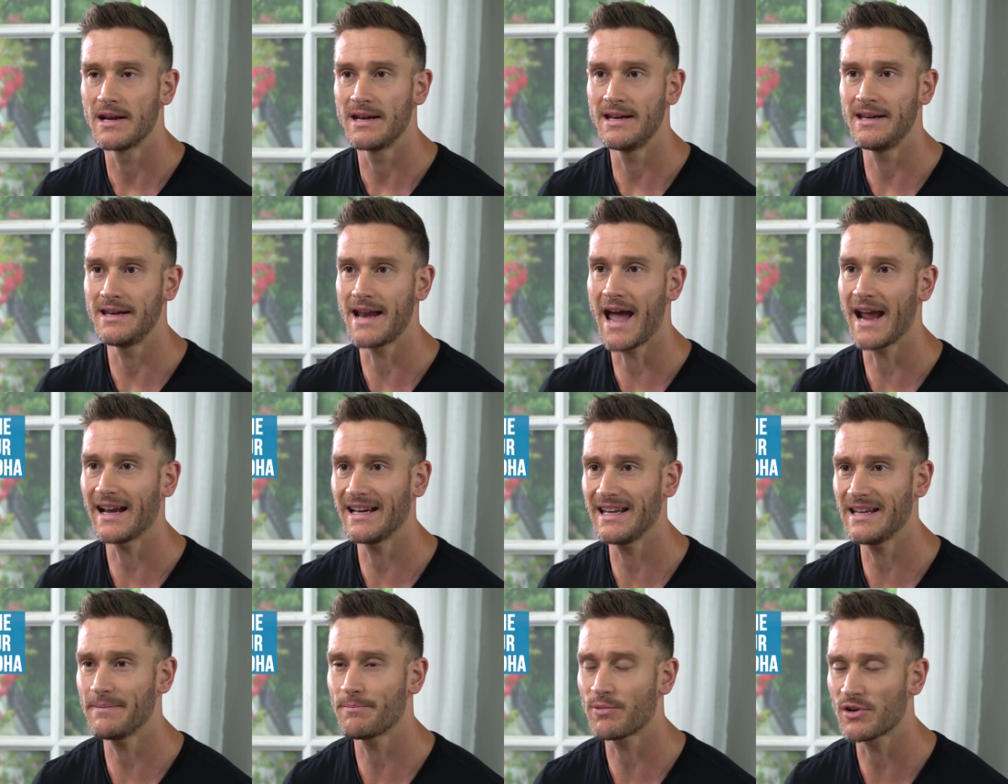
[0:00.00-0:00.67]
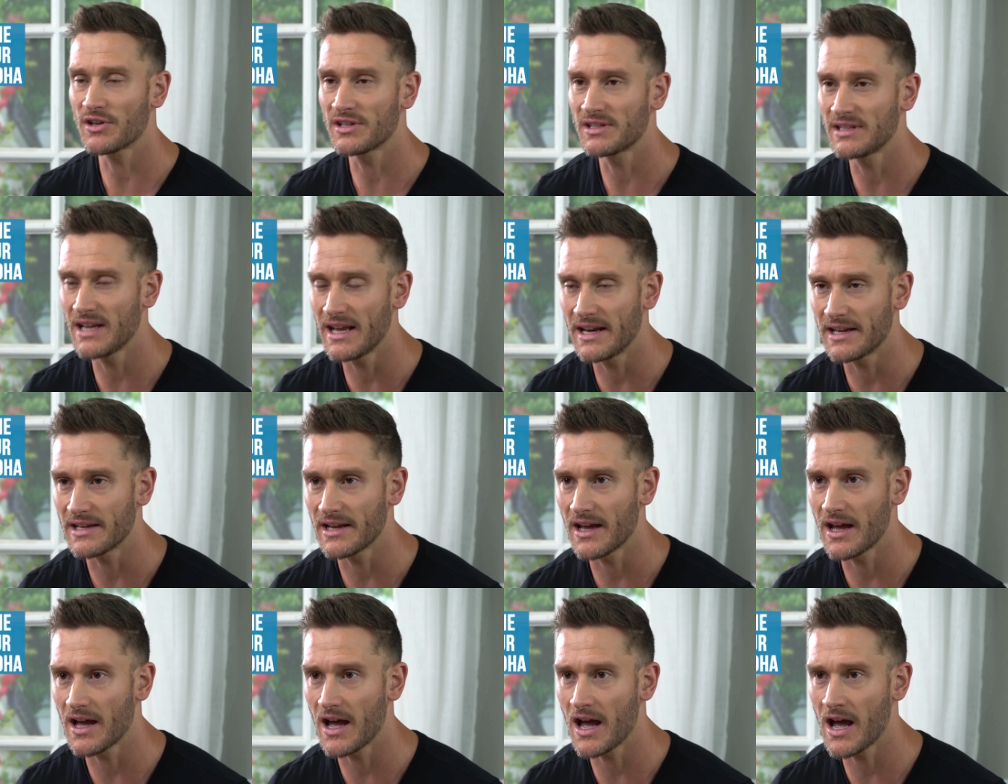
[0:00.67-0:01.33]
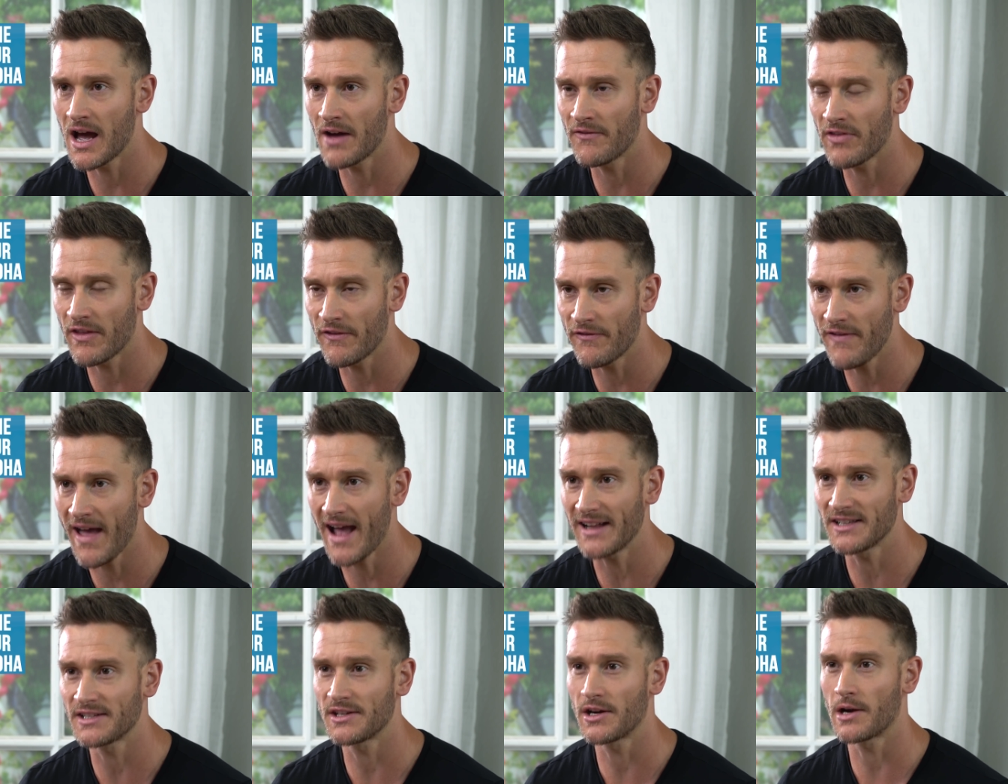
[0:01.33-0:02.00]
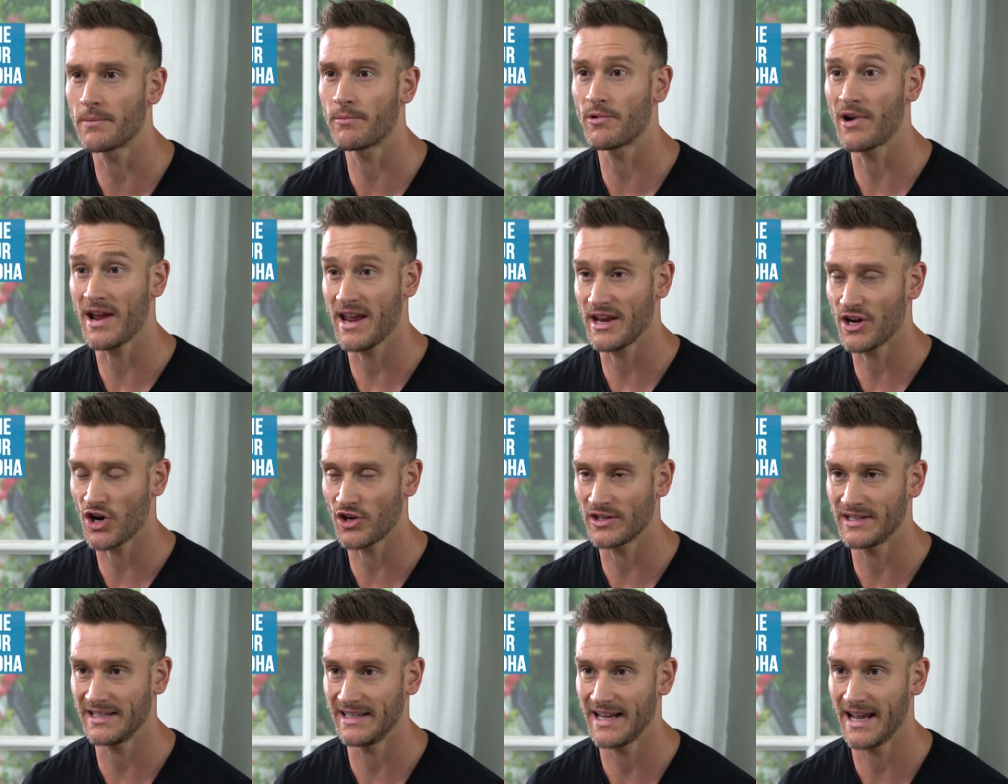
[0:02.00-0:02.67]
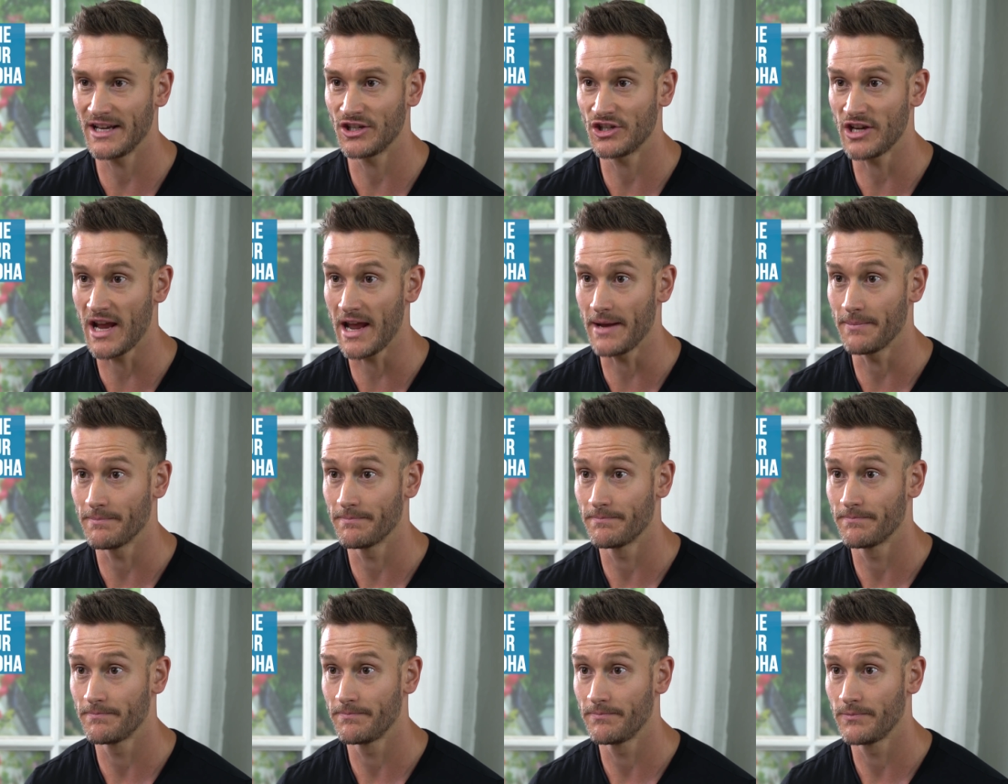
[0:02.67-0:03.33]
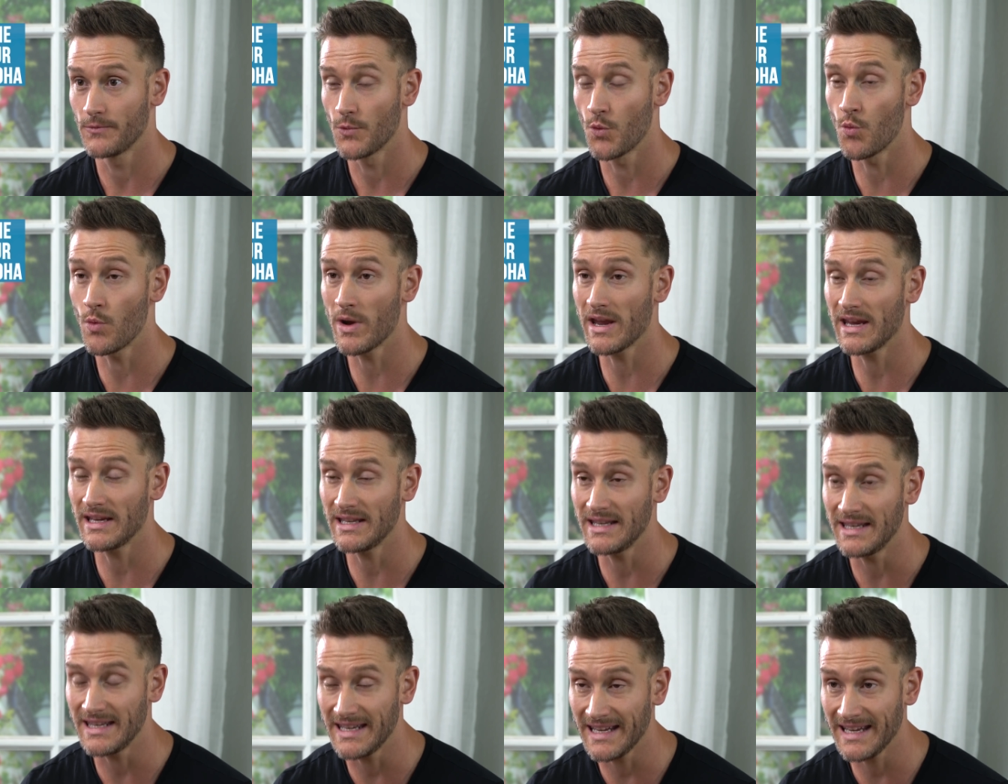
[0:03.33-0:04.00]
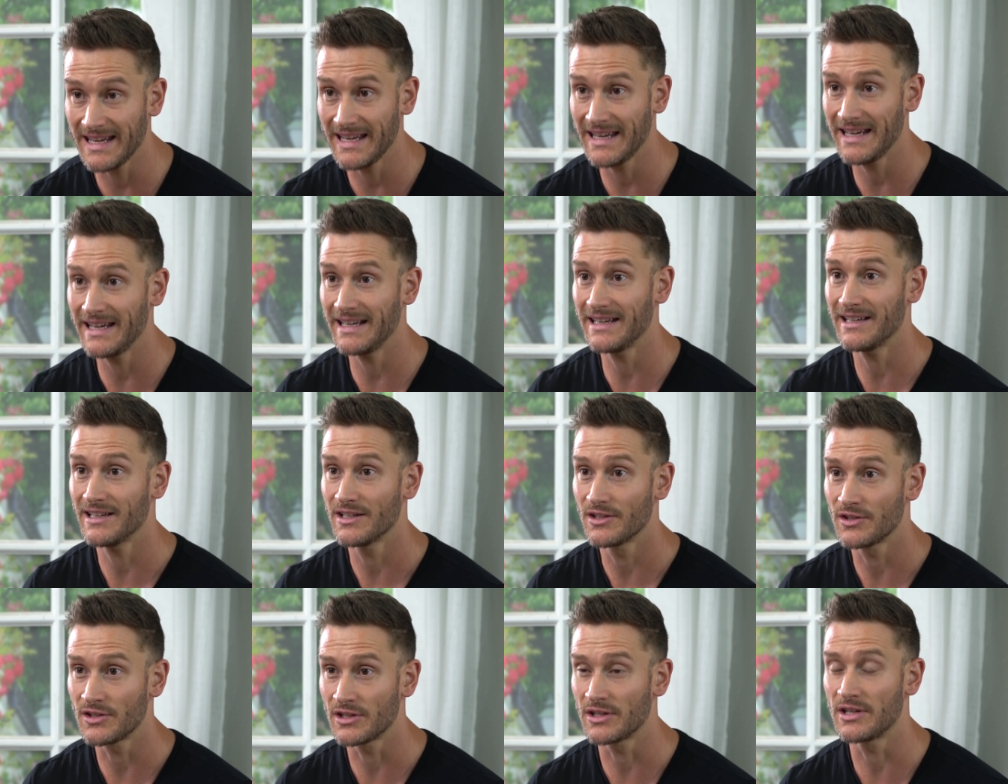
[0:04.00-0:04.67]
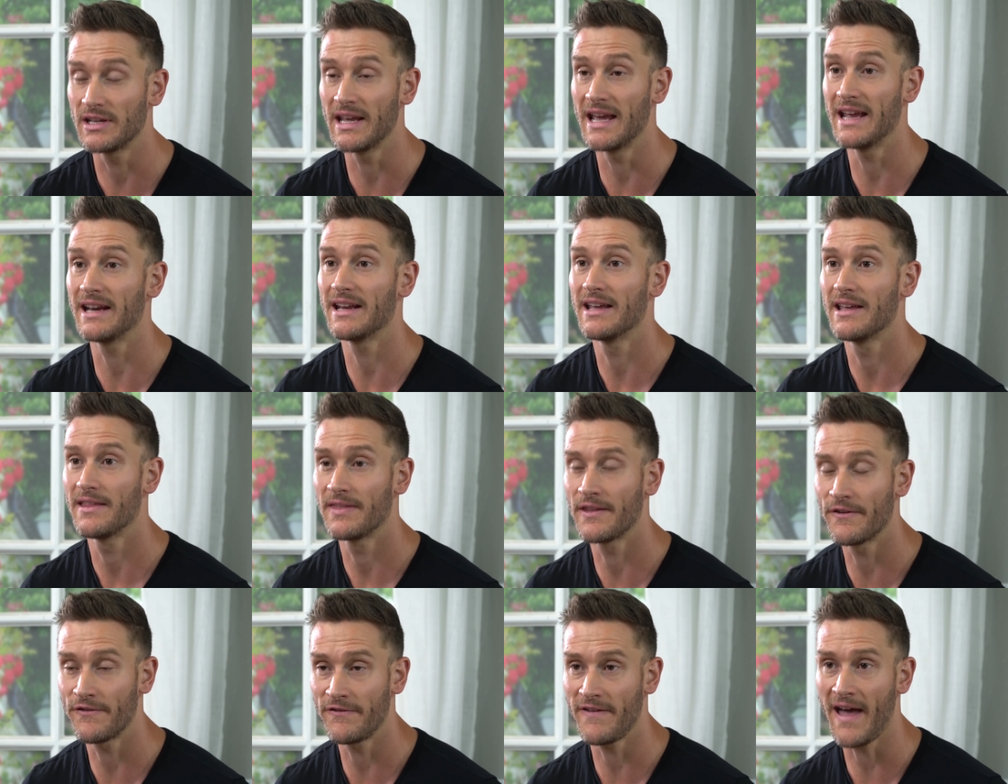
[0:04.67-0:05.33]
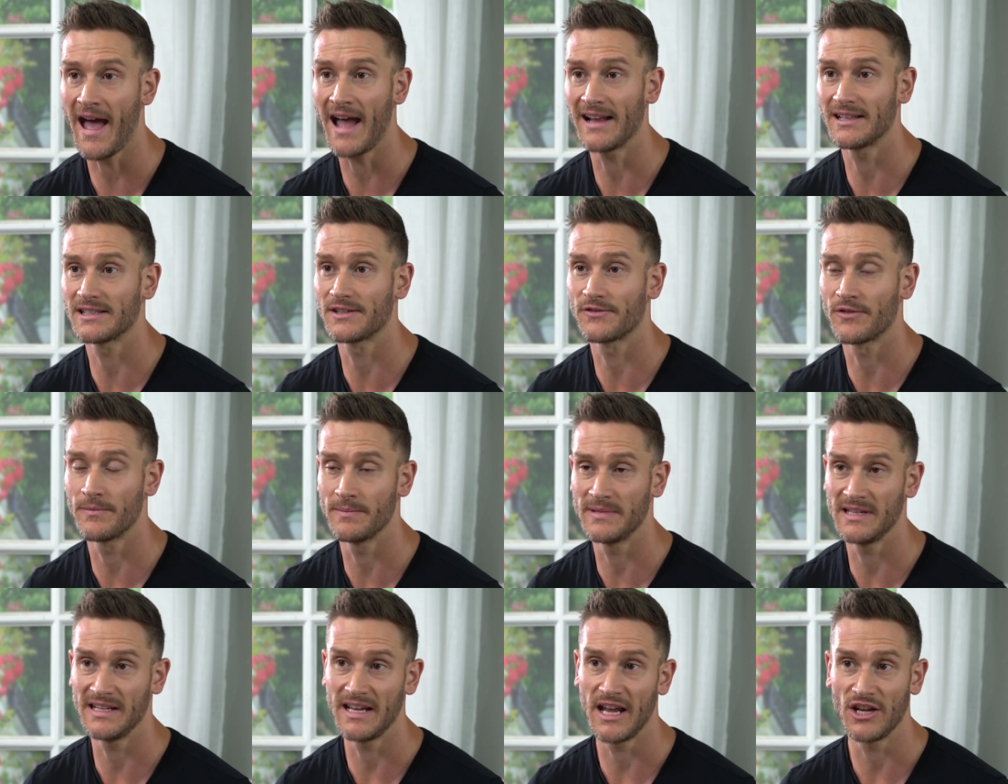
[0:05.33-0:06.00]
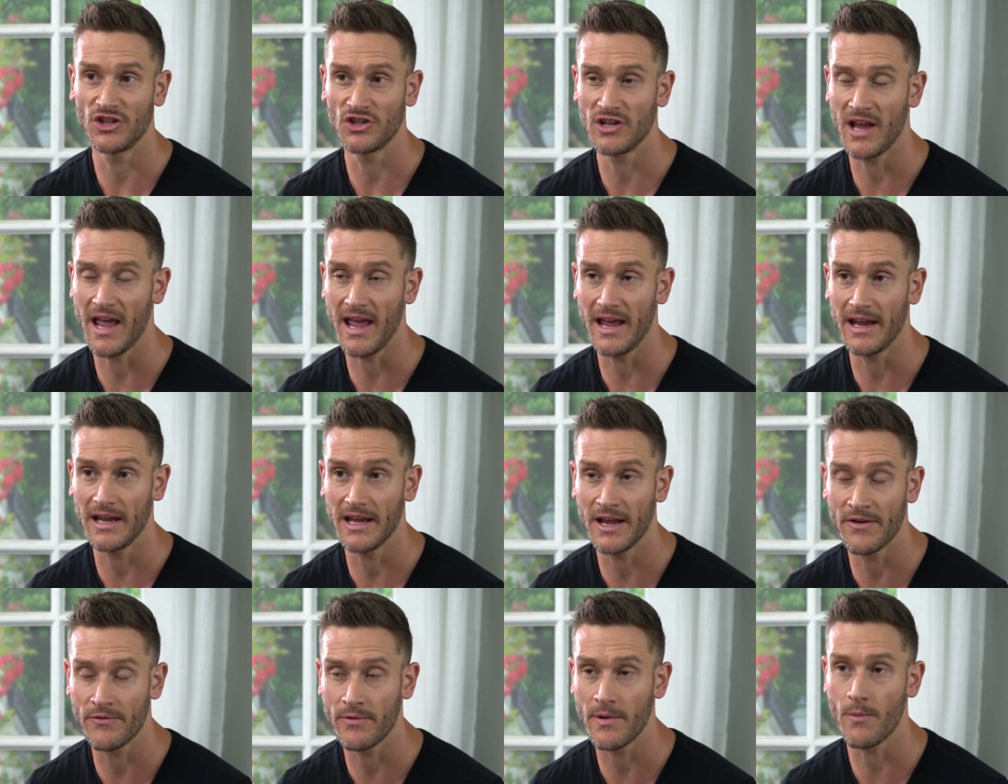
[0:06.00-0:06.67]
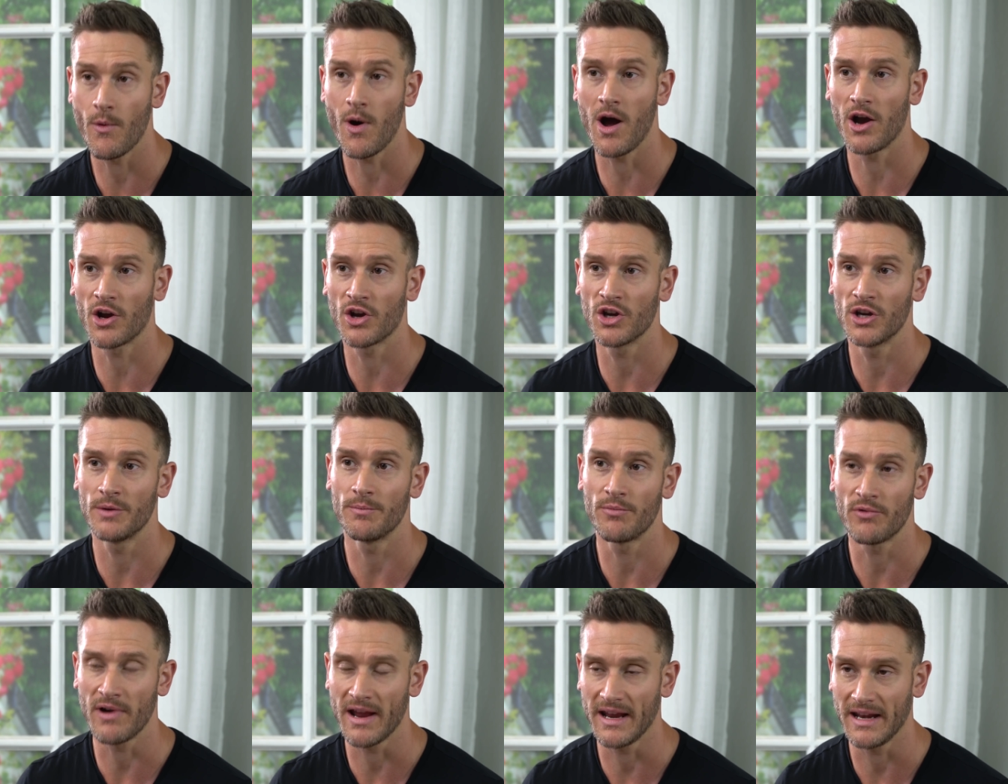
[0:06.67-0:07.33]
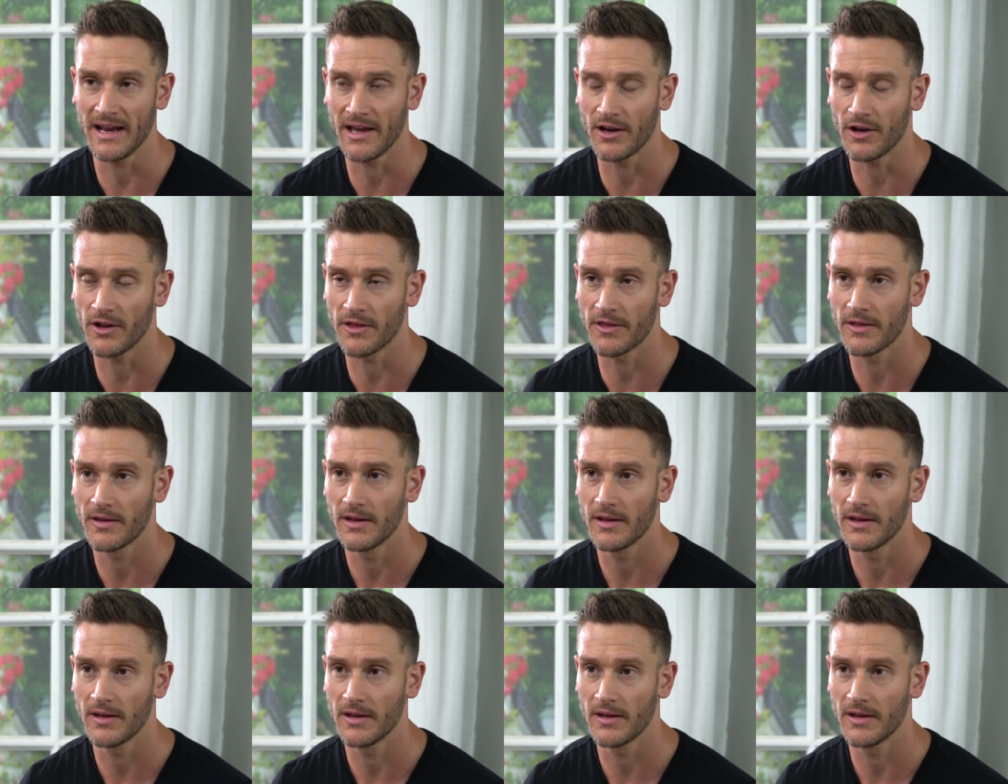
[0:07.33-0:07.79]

90% of the fats in our brain are DHA we need to get the fats from DHA if we want good brain health.